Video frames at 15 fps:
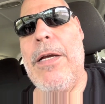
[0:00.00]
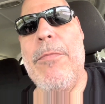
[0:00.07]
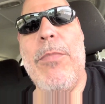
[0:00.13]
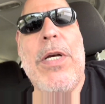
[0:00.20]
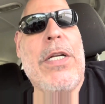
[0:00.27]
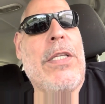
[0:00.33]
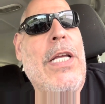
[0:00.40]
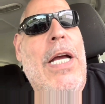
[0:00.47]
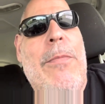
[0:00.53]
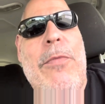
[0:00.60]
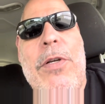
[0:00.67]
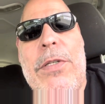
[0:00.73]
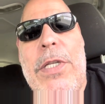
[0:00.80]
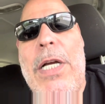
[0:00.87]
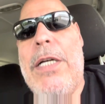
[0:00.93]
By the time
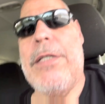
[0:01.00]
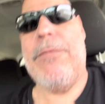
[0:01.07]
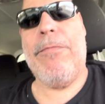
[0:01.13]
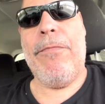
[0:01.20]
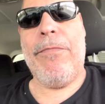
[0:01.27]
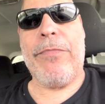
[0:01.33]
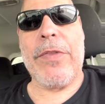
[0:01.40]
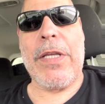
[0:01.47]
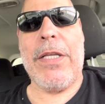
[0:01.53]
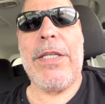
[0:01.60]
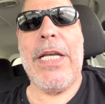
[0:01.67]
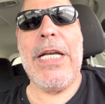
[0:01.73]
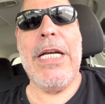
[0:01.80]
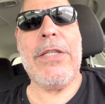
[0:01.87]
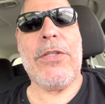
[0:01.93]
they're done,
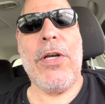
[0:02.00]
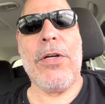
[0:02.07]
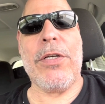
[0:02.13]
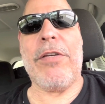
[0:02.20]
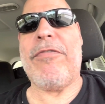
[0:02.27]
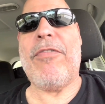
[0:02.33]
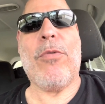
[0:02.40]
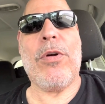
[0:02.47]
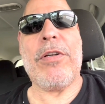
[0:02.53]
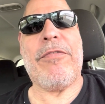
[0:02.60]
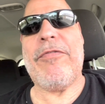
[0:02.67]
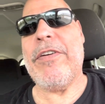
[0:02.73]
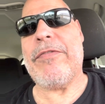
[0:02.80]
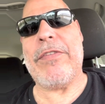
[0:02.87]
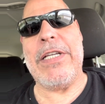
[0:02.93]
they got 30, 40,
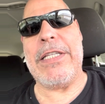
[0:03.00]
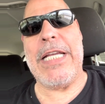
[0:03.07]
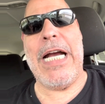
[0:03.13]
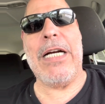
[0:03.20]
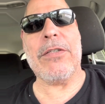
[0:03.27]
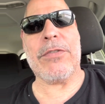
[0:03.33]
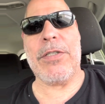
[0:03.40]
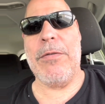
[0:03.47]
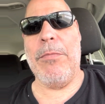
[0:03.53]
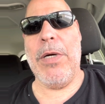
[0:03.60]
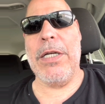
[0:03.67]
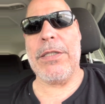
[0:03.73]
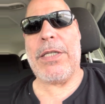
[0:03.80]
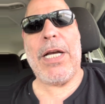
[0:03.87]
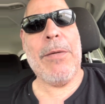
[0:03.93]
50,000 a
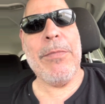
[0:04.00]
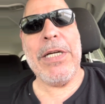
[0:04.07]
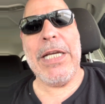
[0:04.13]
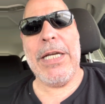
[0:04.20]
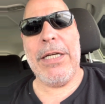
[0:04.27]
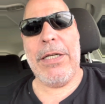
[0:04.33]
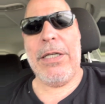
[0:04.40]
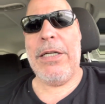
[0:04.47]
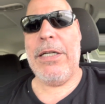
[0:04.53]
month coming in.